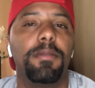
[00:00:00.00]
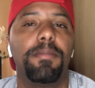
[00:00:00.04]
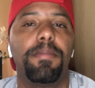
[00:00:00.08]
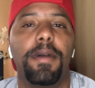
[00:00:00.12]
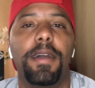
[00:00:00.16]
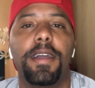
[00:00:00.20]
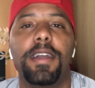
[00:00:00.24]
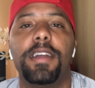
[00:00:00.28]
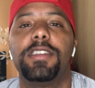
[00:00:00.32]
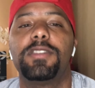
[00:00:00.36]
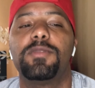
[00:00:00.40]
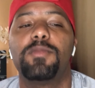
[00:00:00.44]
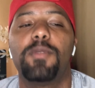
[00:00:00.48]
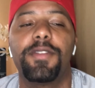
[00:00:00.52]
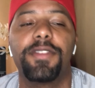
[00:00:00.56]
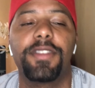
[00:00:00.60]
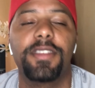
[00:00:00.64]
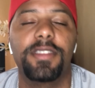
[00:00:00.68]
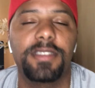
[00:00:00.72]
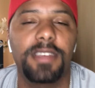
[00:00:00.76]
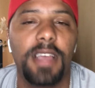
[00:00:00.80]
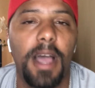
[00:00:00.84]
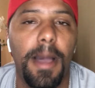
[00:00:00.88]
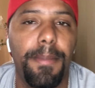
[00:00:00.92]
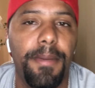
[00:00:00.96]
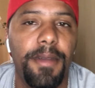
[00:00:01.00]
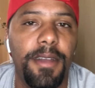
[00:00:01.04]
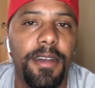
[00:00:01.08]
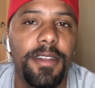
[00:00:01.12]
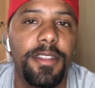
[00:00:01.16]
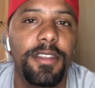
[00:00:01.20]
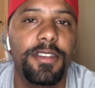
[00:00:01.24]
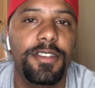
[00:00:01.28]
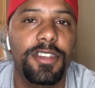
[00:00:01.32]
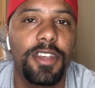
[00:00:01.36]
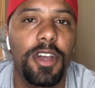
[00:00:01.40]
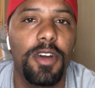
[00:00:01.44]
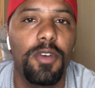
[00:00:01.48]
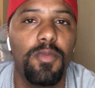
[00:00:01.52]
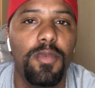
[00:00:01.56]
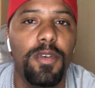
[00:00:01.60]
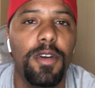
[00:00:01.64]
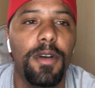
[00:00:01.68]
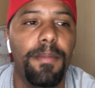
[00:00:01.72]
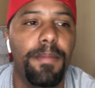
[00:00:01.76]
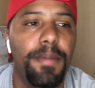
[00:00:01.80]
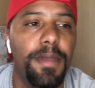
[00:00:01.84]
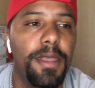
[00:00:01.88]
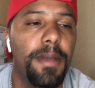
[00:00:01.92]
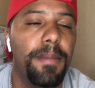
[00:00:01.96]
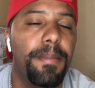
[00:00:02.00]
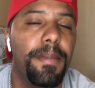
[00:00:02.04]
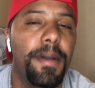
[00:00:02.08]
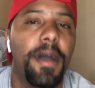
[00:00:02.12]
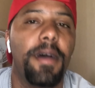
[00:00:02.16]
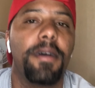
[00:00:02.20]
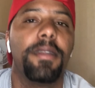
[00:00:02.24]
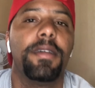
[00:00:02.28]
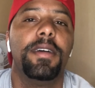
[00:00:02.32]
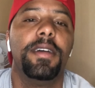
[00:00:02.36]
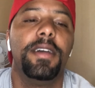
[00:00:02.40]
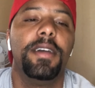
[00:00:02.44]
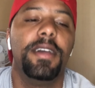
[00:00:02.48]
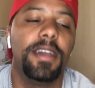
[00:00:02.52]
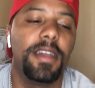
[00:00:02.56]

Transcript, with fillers: page what the topic of the show will be about